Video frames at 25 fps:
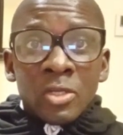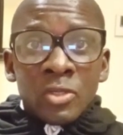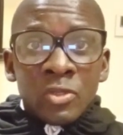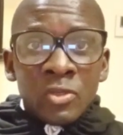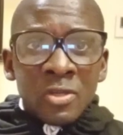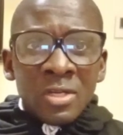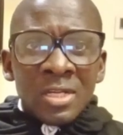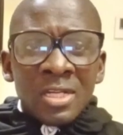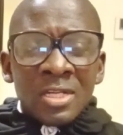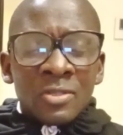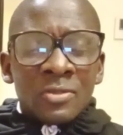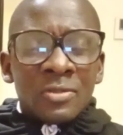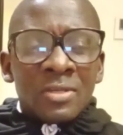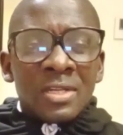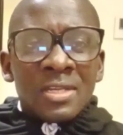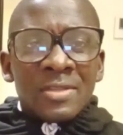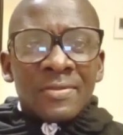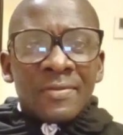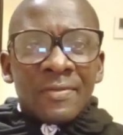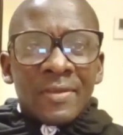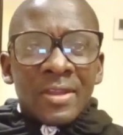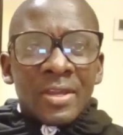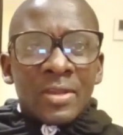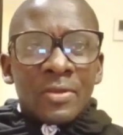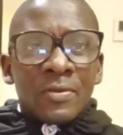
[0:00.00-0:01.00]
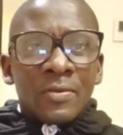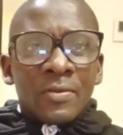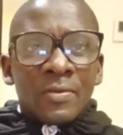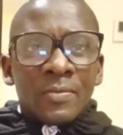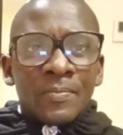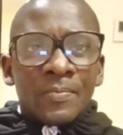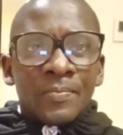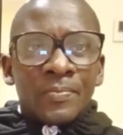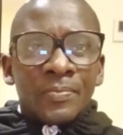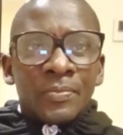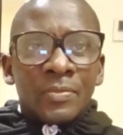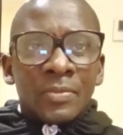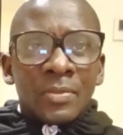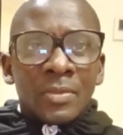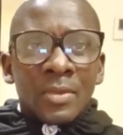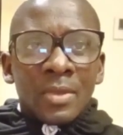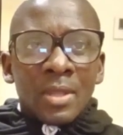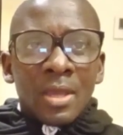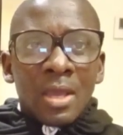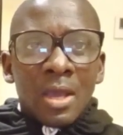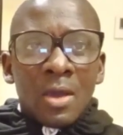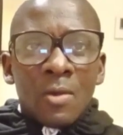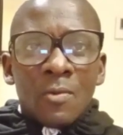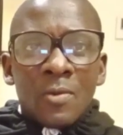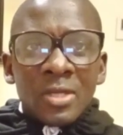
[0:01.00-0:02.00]
Tune in today's video.
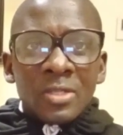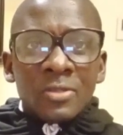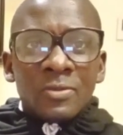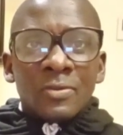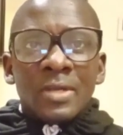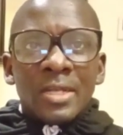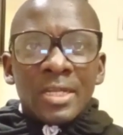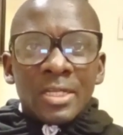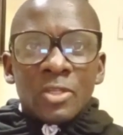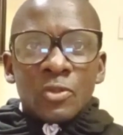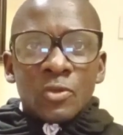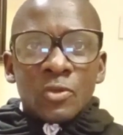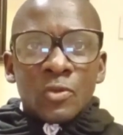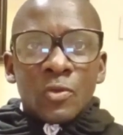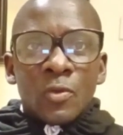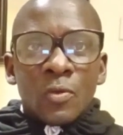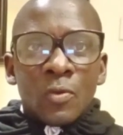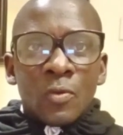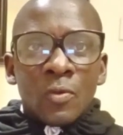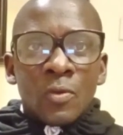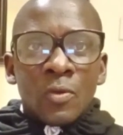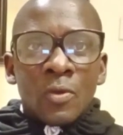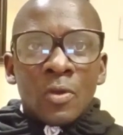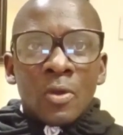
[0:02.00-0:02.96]
I want to let you know